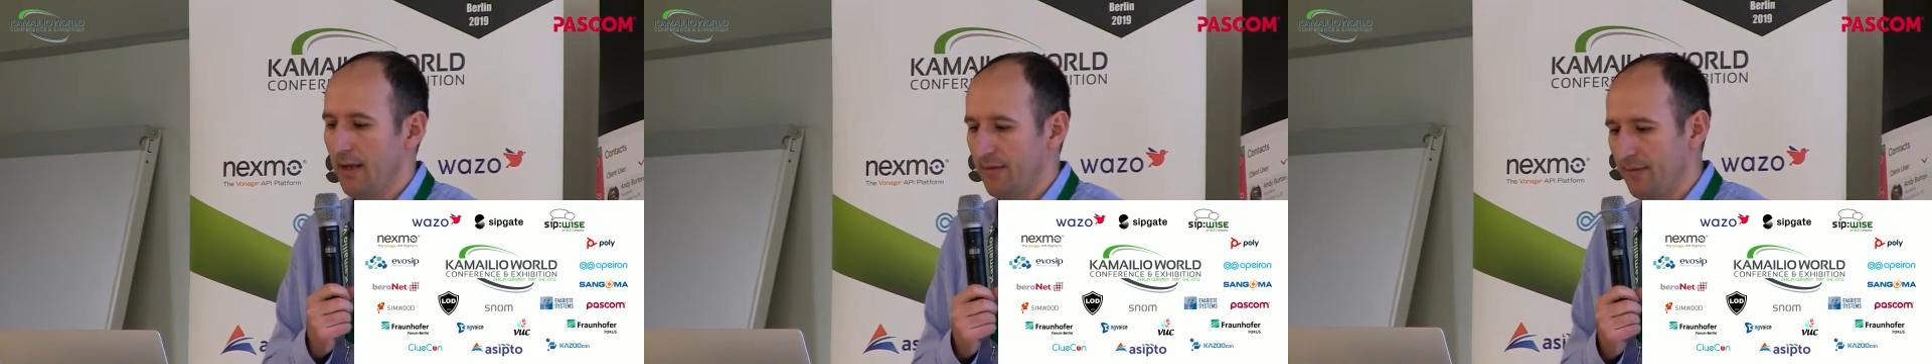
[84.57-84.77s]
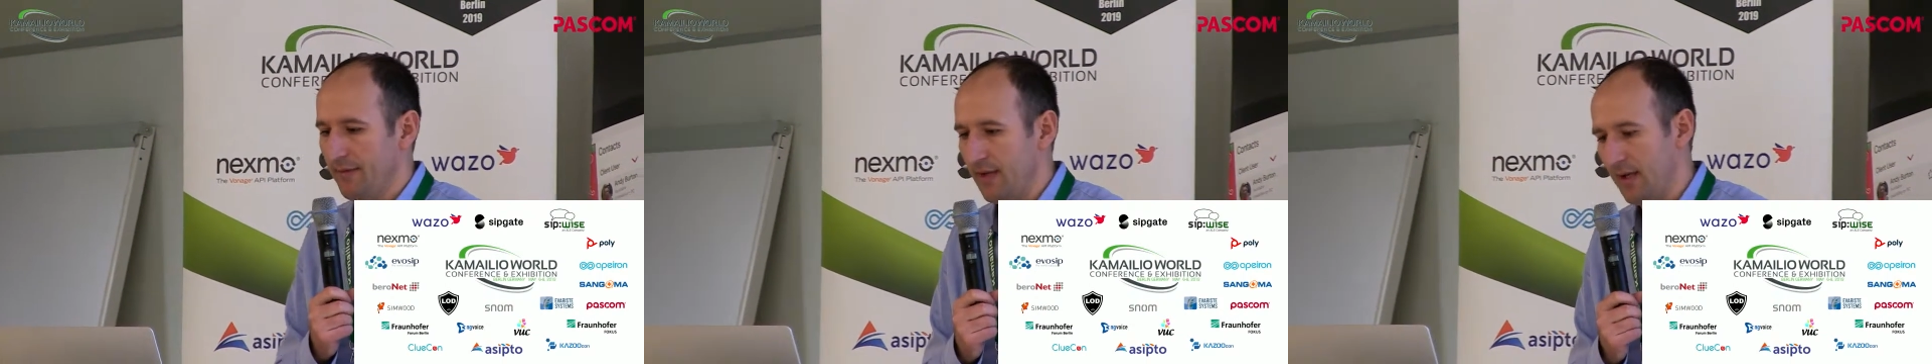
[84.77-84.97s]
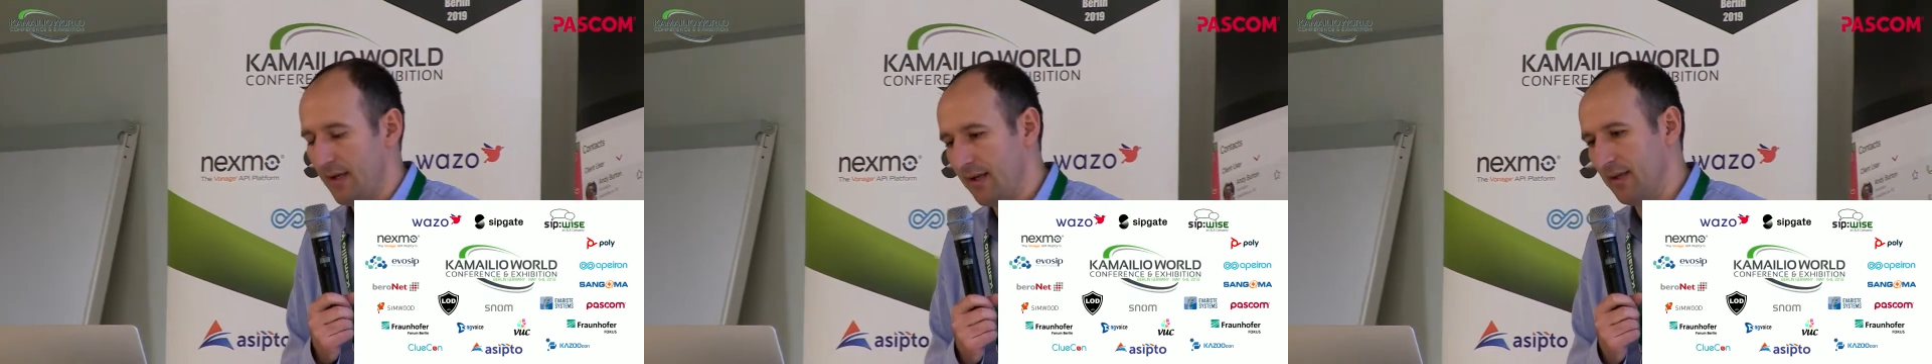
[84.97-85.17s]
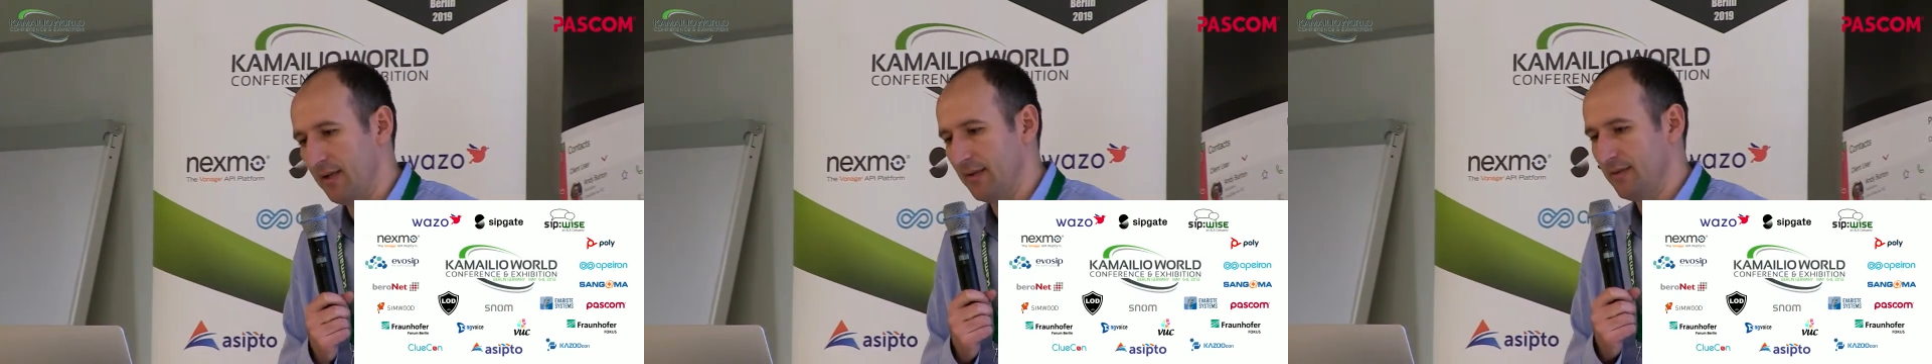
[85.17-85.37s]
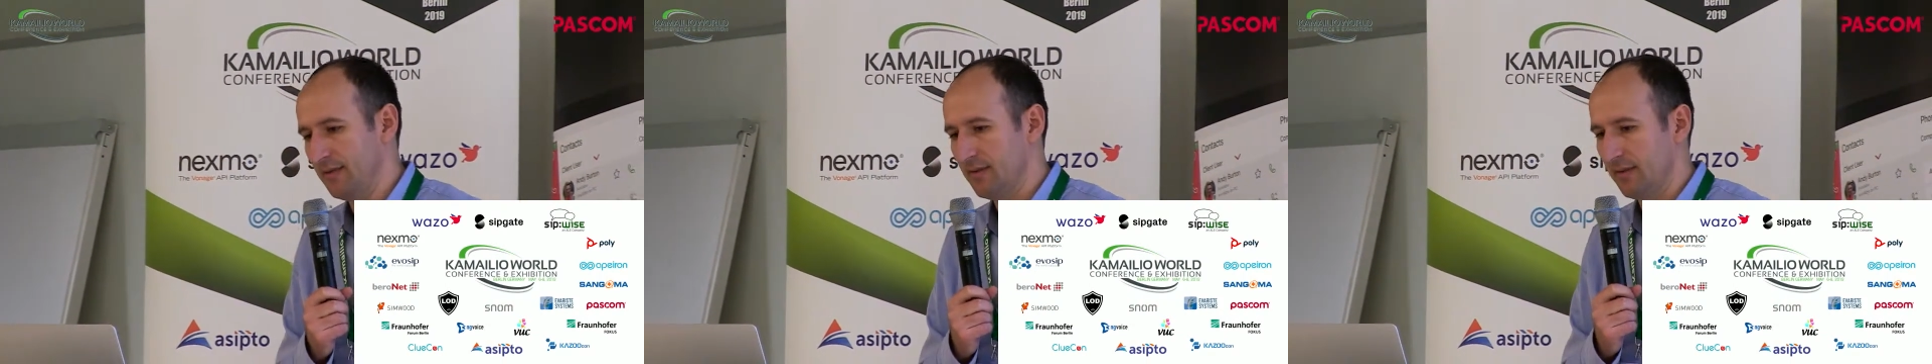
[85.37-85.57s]
via
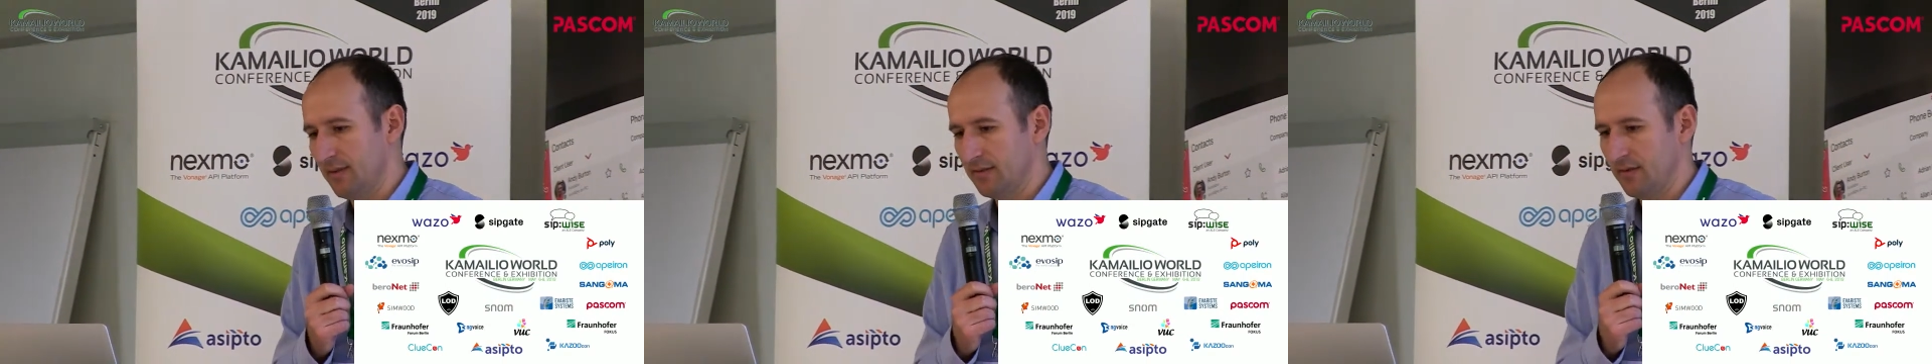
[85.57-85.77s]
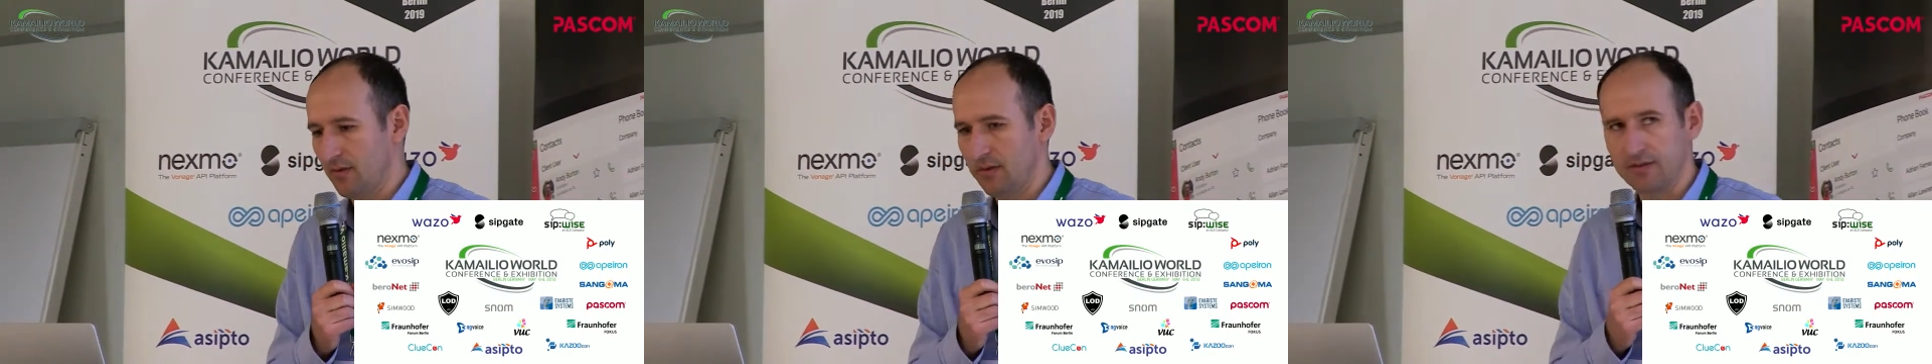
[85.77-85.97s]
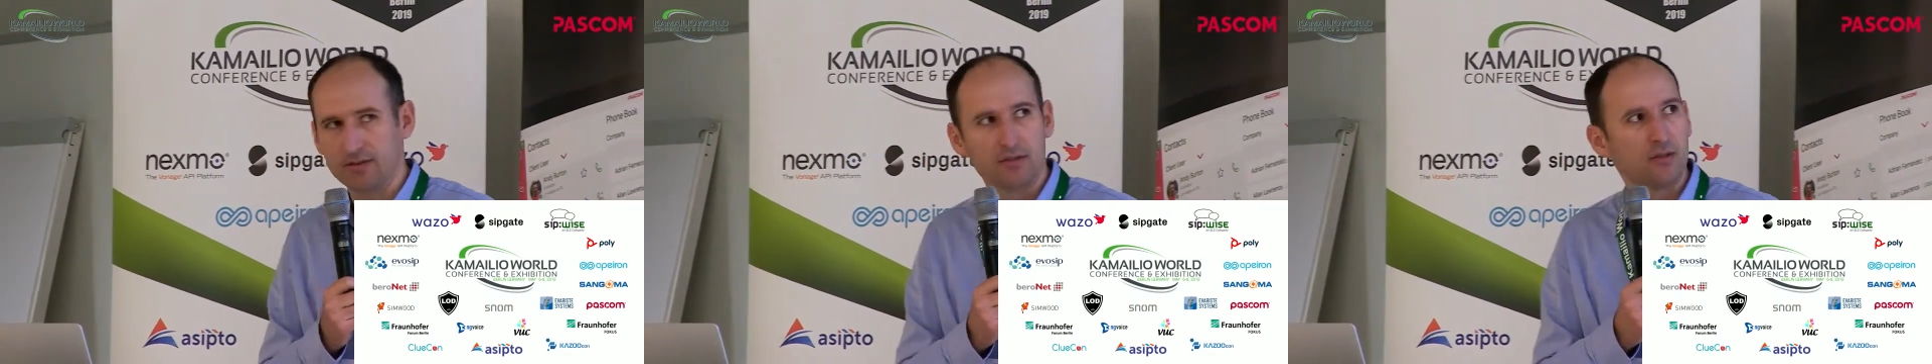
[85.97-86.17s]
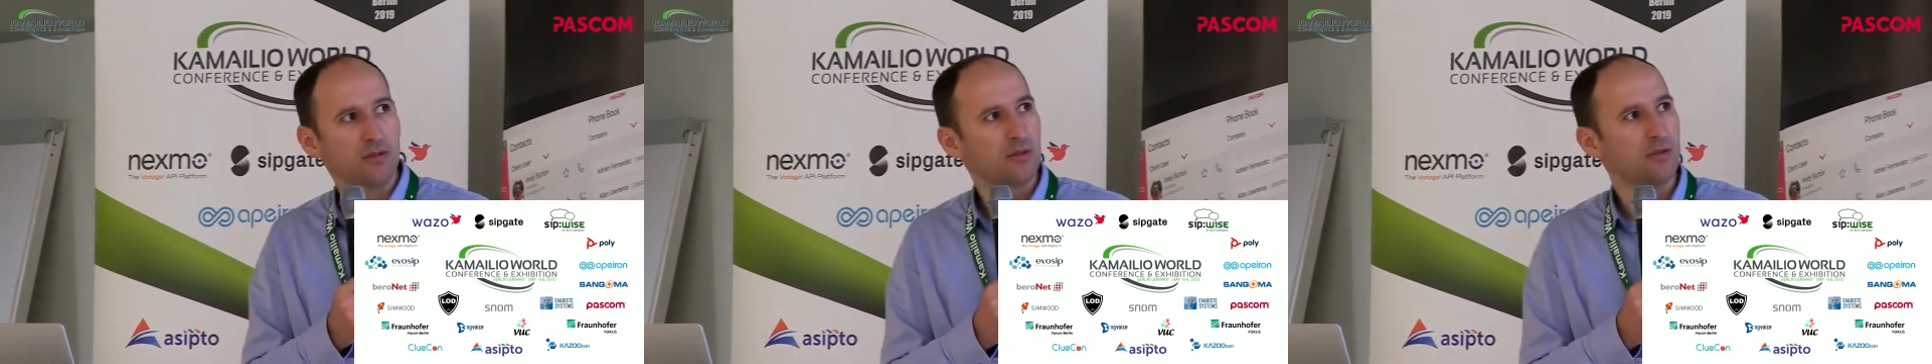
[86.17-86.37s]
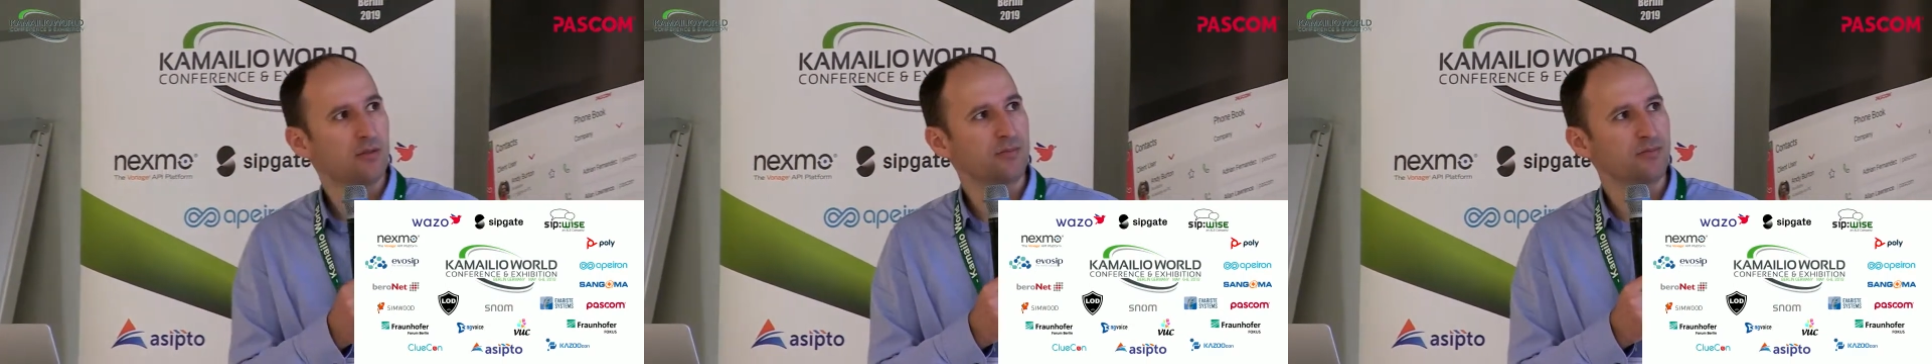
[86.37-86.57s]

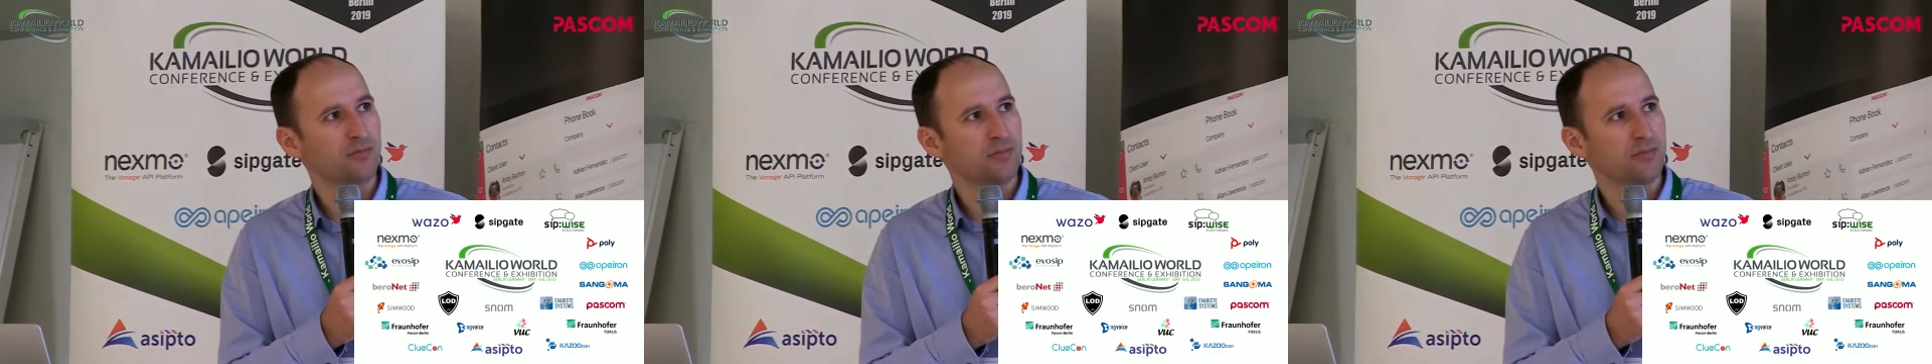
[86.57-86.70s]
also